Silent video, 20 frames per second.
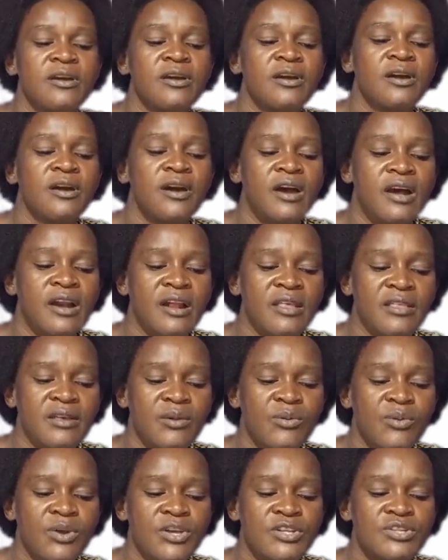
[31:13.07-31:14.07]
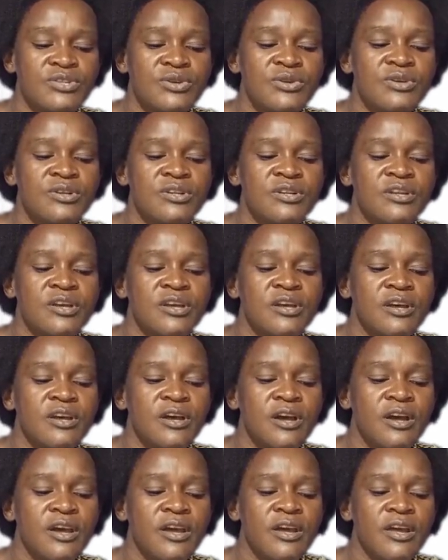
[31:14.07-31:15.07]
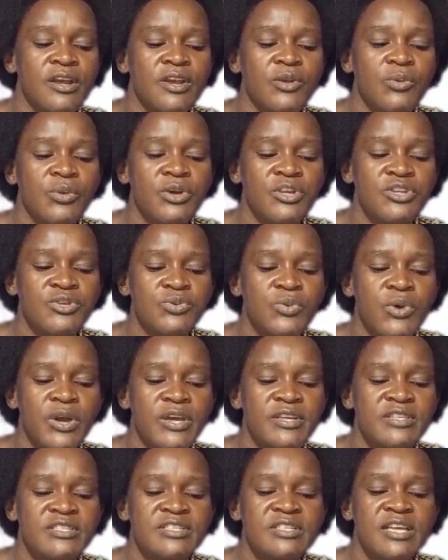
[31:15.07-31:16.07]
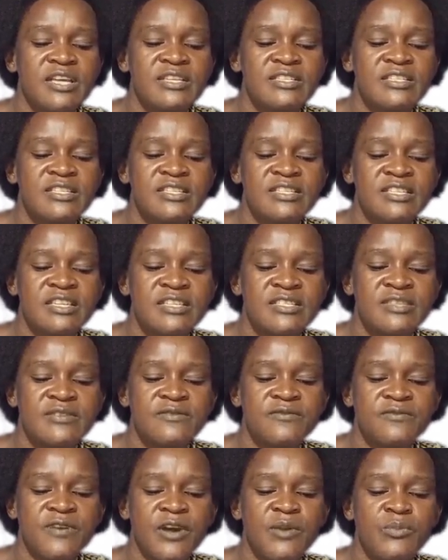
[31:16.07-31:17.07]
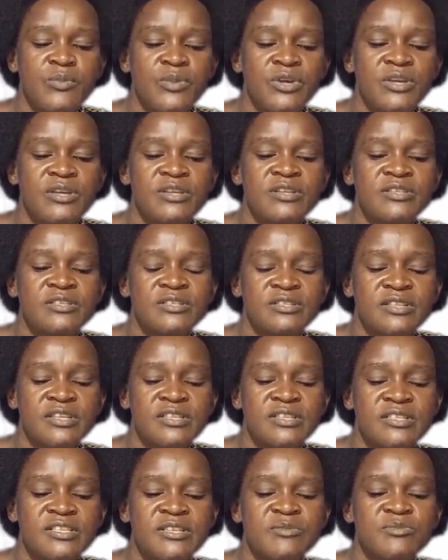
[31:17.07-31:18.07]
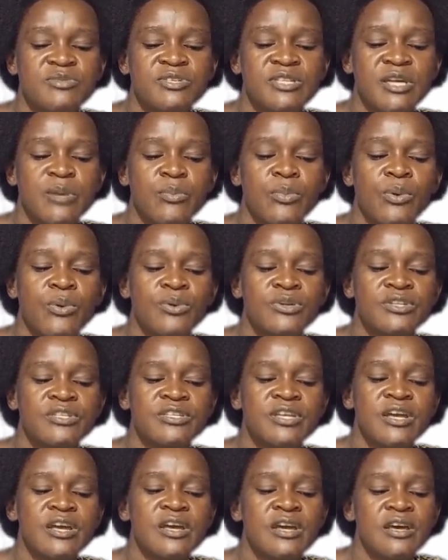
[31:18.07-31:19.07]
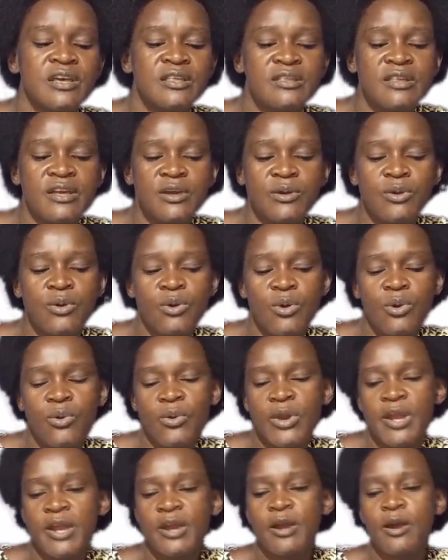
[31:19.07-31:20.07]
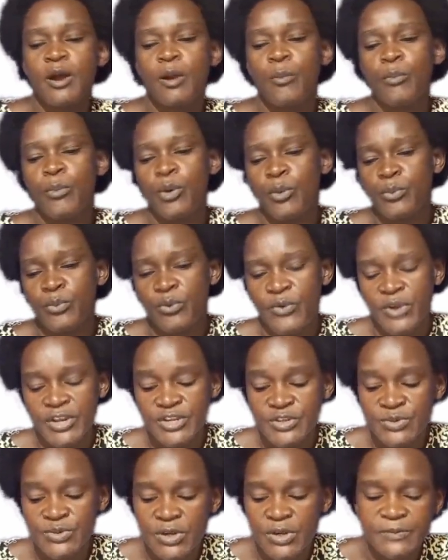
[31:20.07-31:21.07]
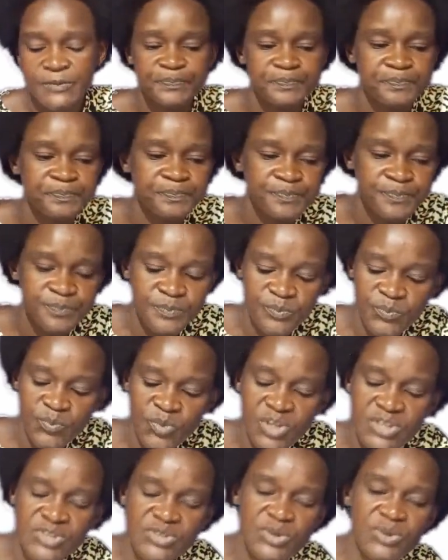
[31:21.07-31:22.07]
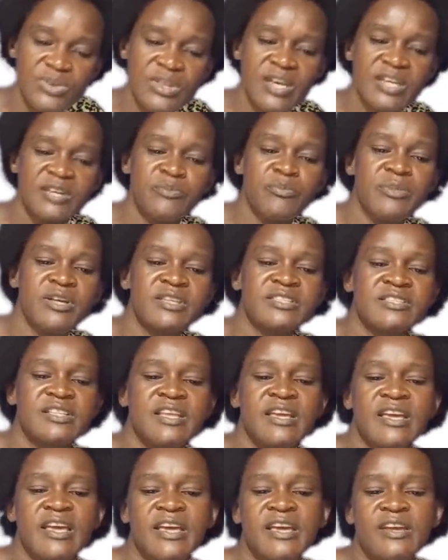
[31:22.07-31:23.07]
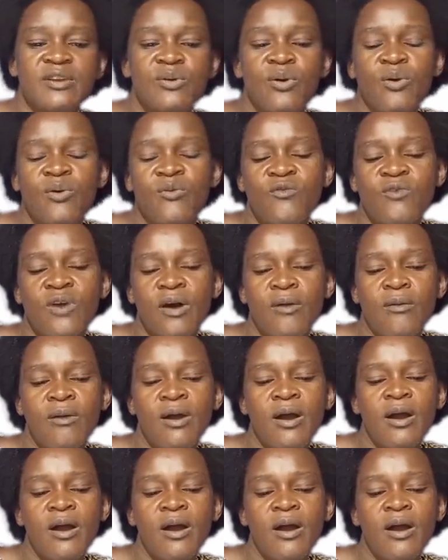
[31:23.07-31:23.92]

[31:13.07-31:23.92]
Another question, in which ways does intensive farming system support the growing population? So that makes the end of our